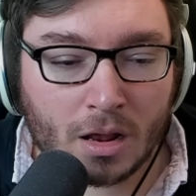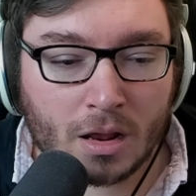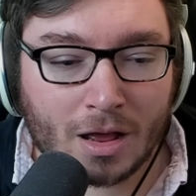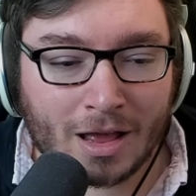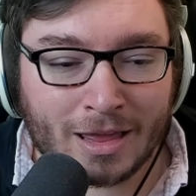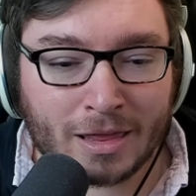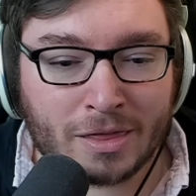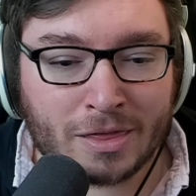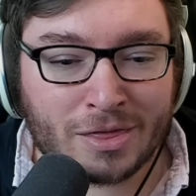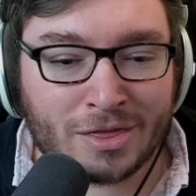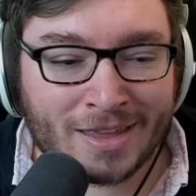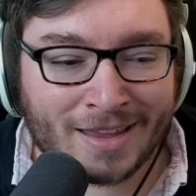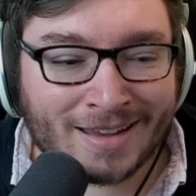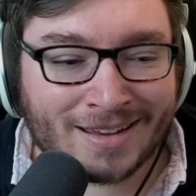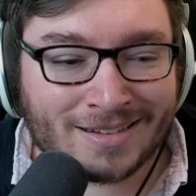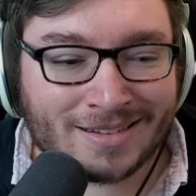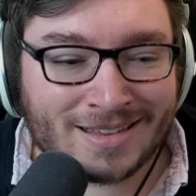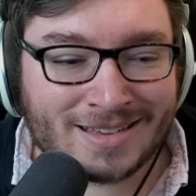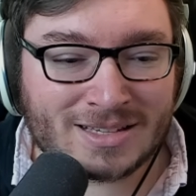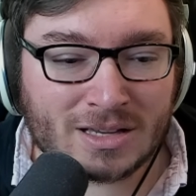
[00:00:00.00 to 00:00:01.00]
I think
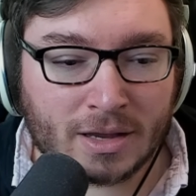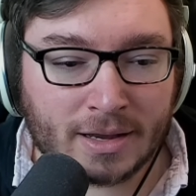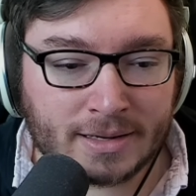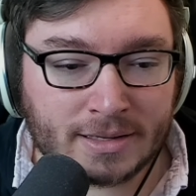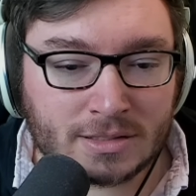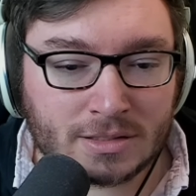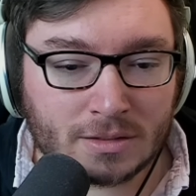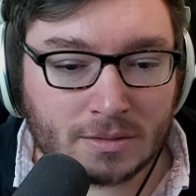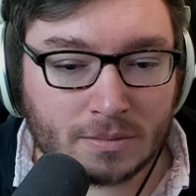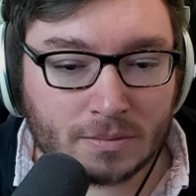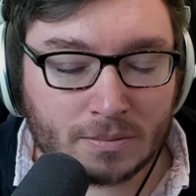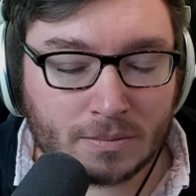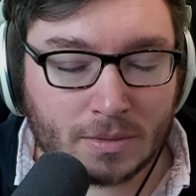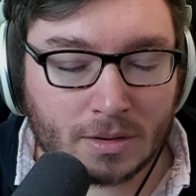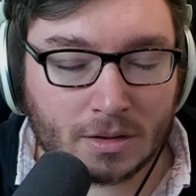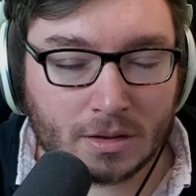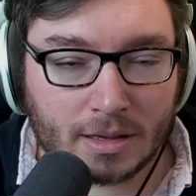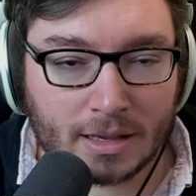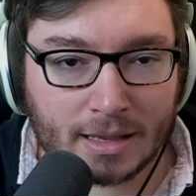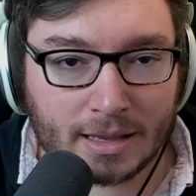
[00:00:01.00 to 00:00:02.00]
this item
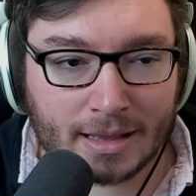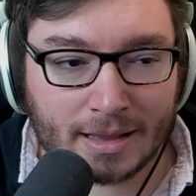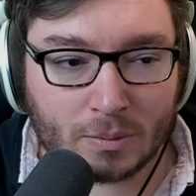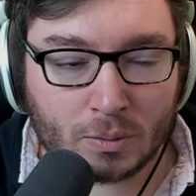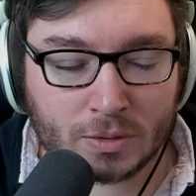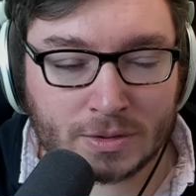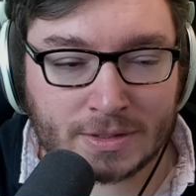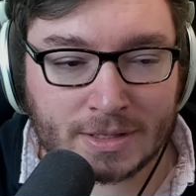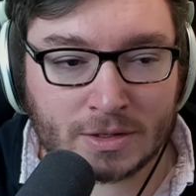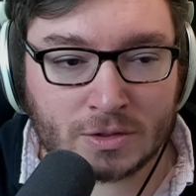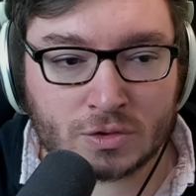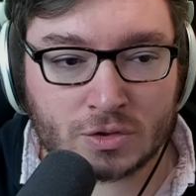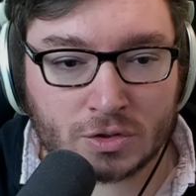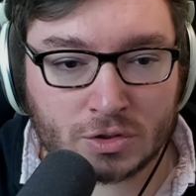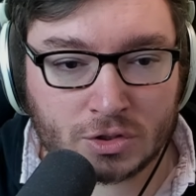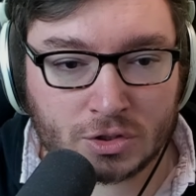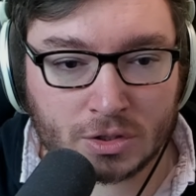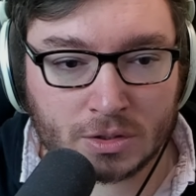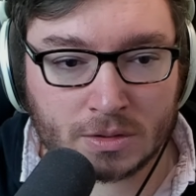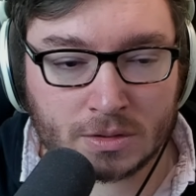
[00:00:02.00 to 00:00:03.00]
was
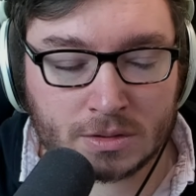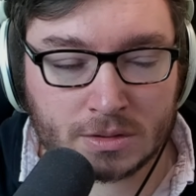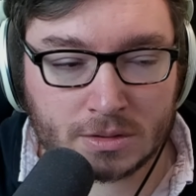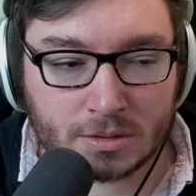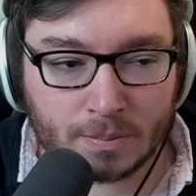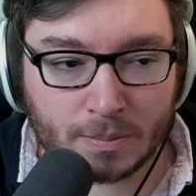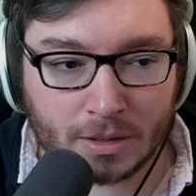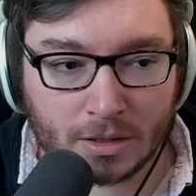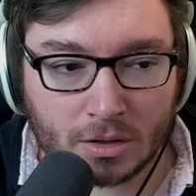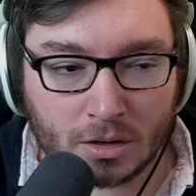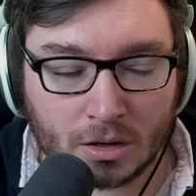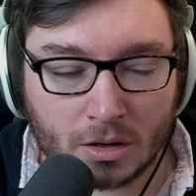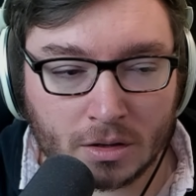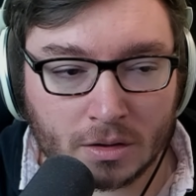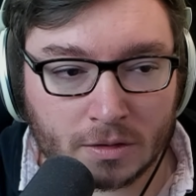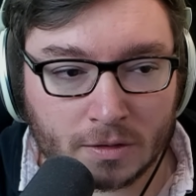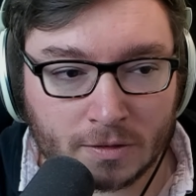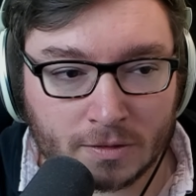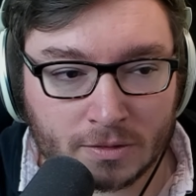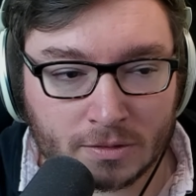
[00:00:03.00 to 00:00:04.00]
introduced
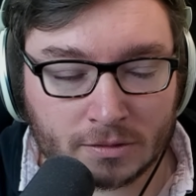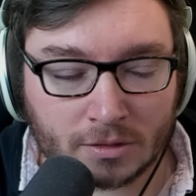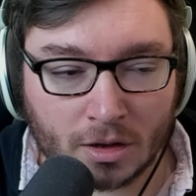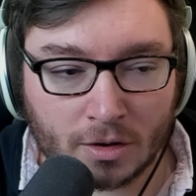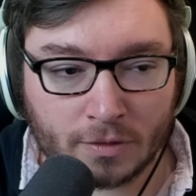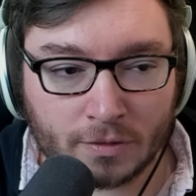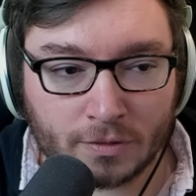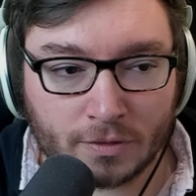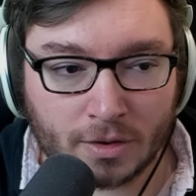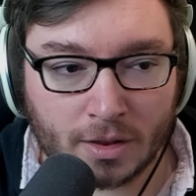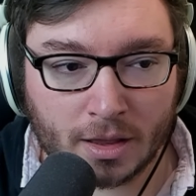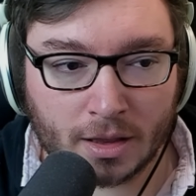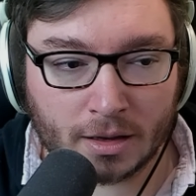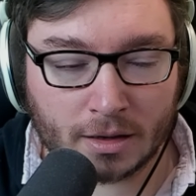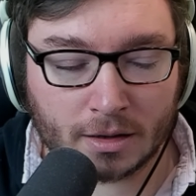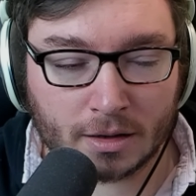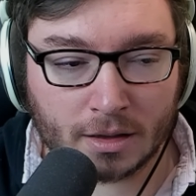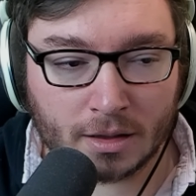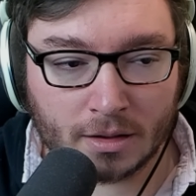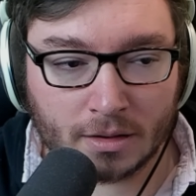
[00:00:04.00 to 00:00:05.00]
because stuff
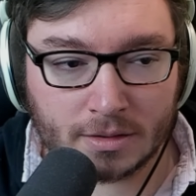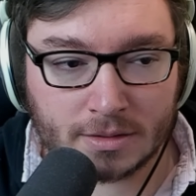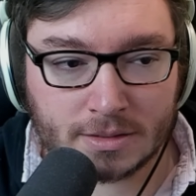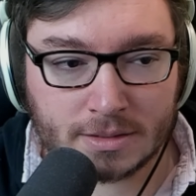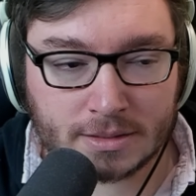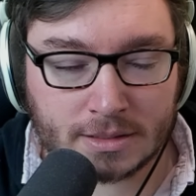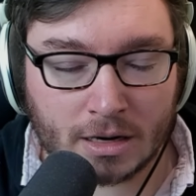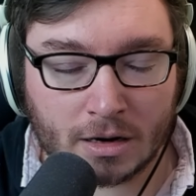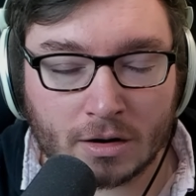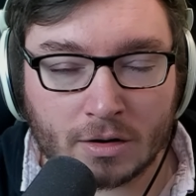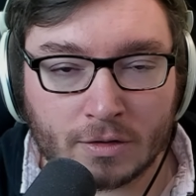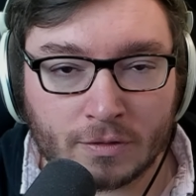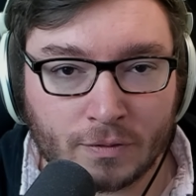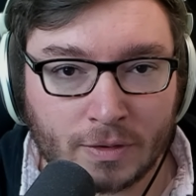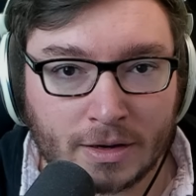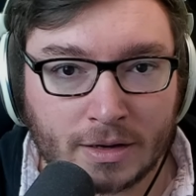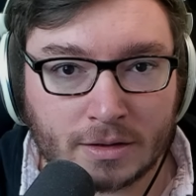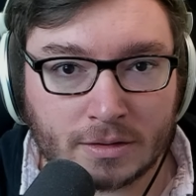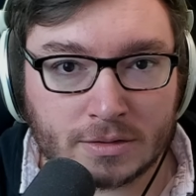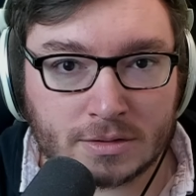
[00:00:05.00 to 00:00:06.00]
like
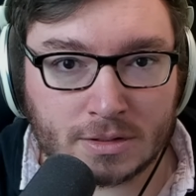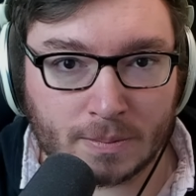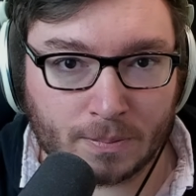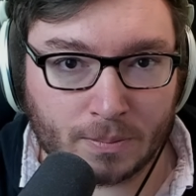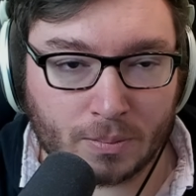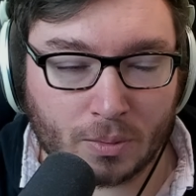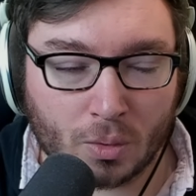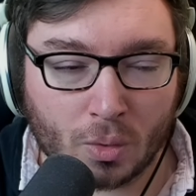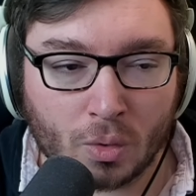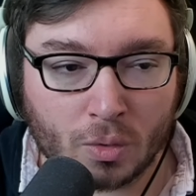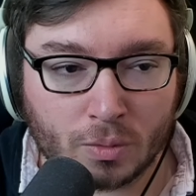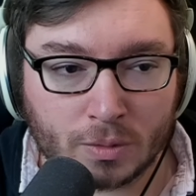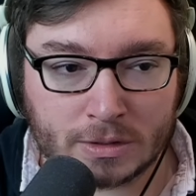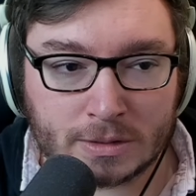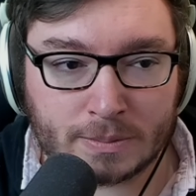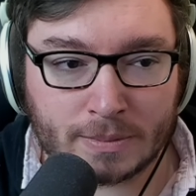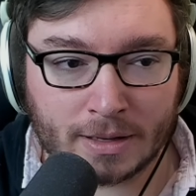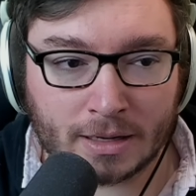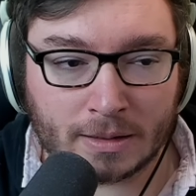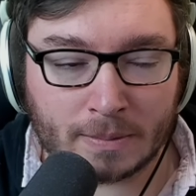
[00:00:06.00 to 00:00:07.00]
Seraphine support was
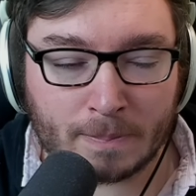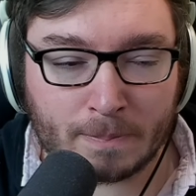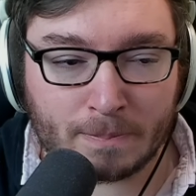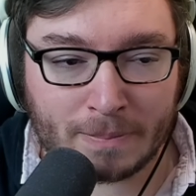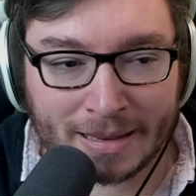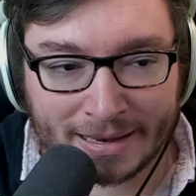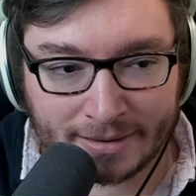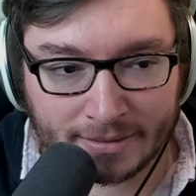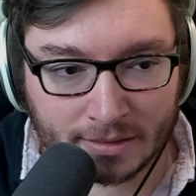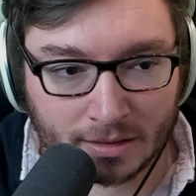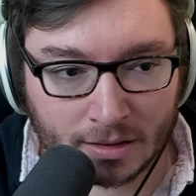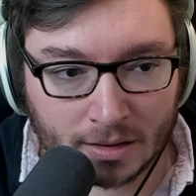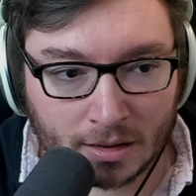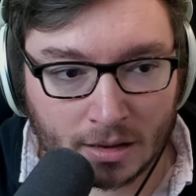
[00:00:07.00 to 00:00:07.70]
played mid,